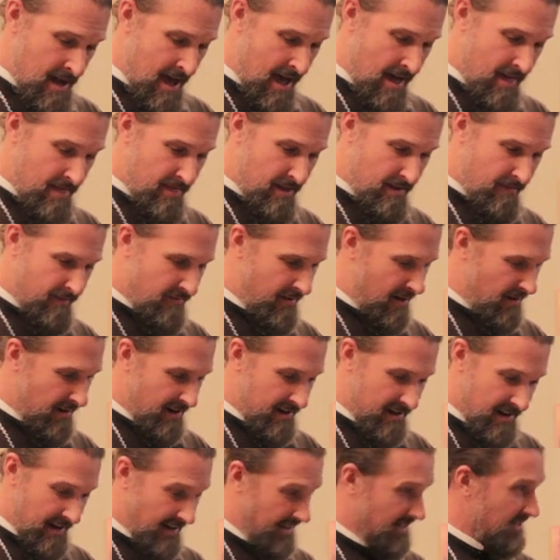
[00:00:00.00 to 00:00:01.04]
And they're very
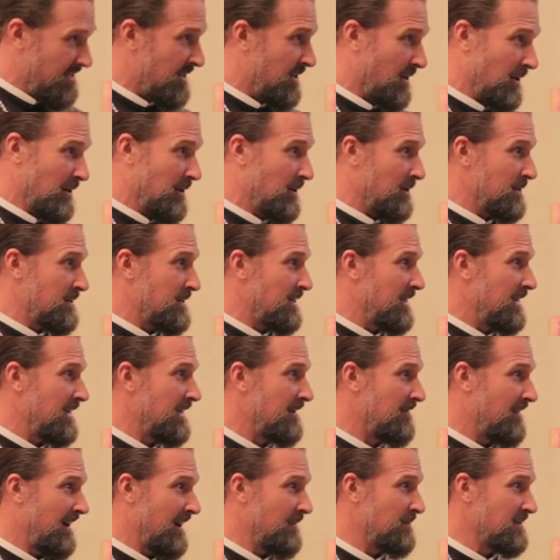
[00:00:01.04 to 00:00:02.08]
nice girls.
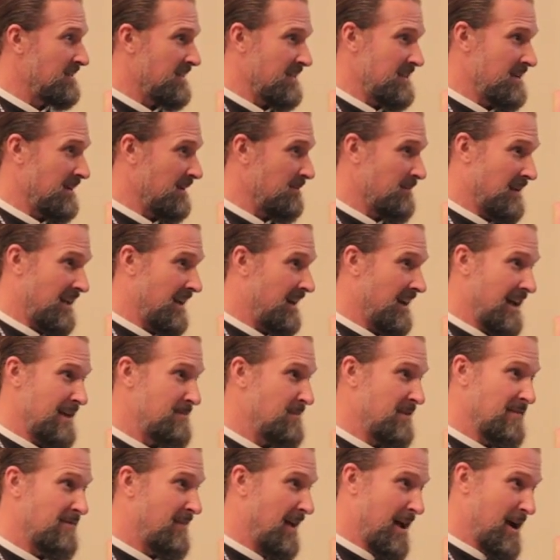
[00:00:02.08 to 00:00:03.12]
If I was a young man, I'd
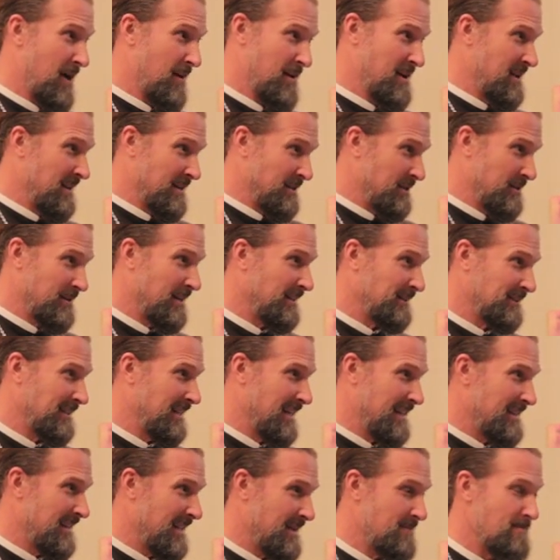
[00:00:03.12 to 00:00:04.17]
be very
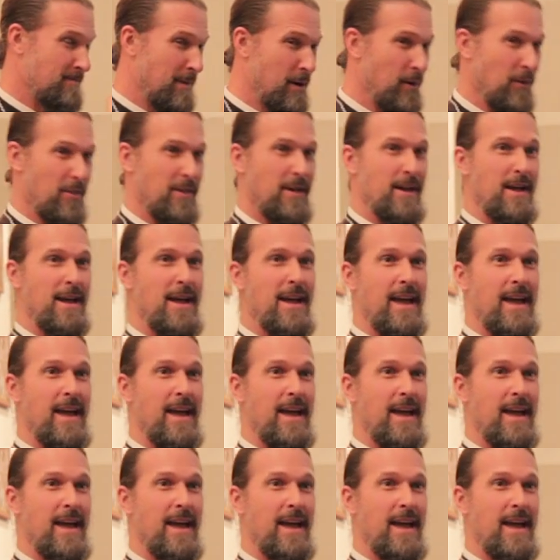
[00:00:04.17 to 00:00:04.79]
interested in them both.